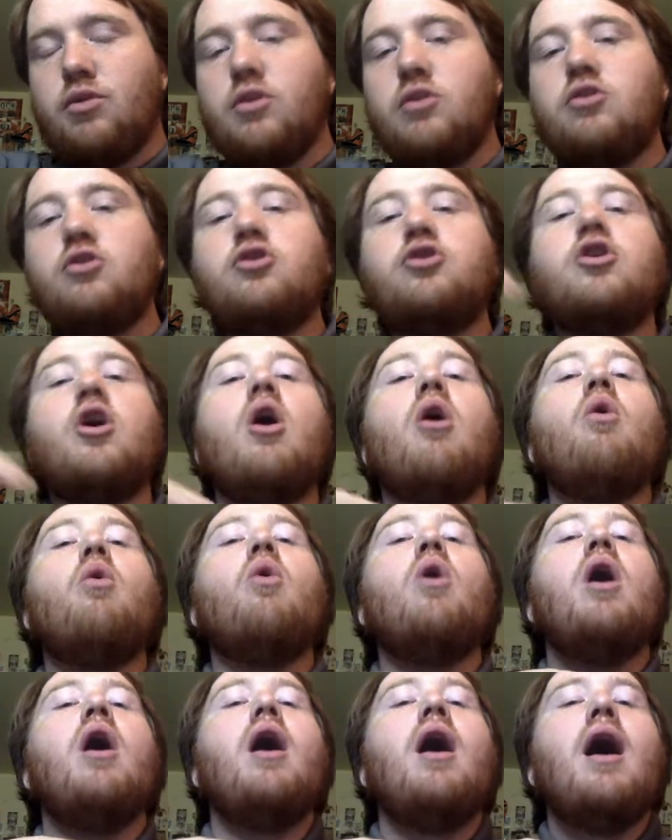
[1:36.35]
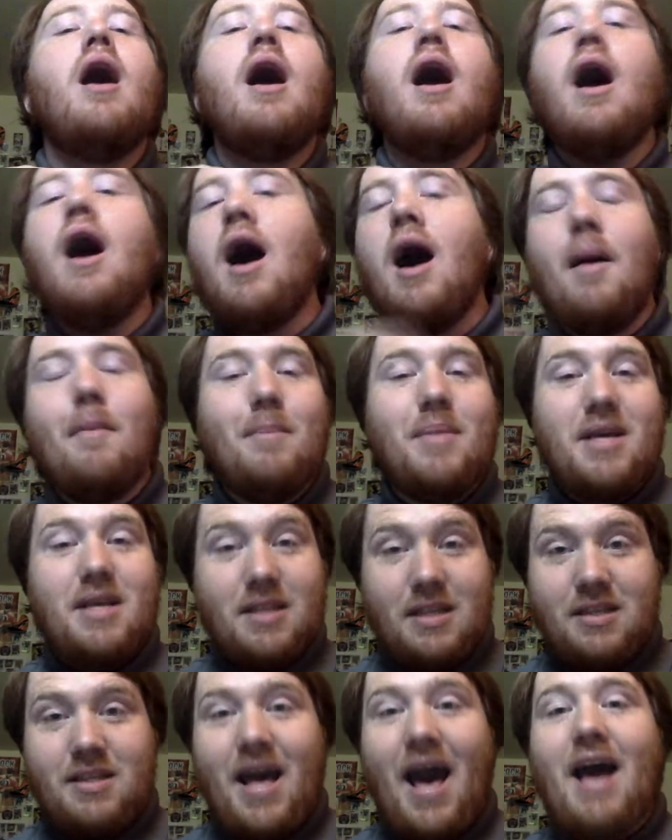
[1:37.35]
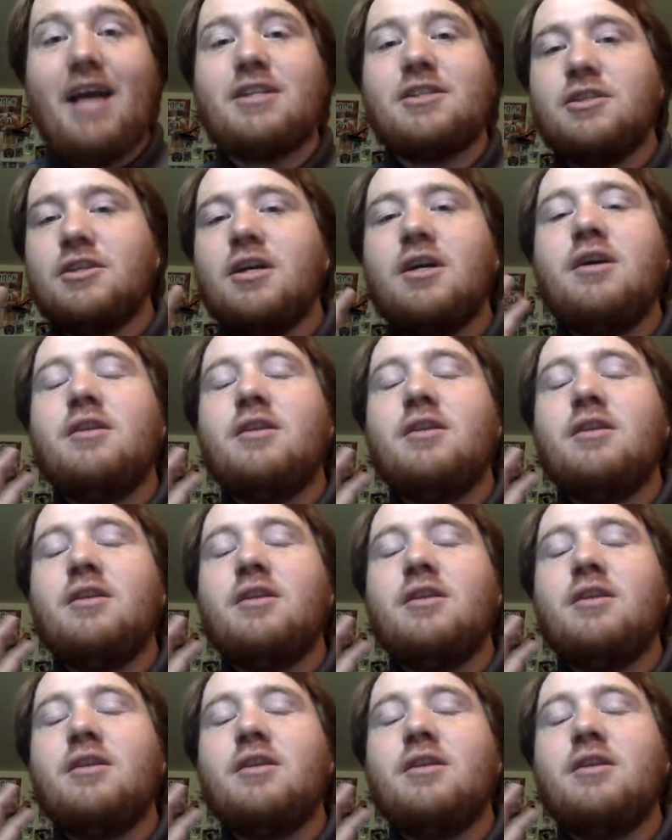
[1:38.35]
So um, that's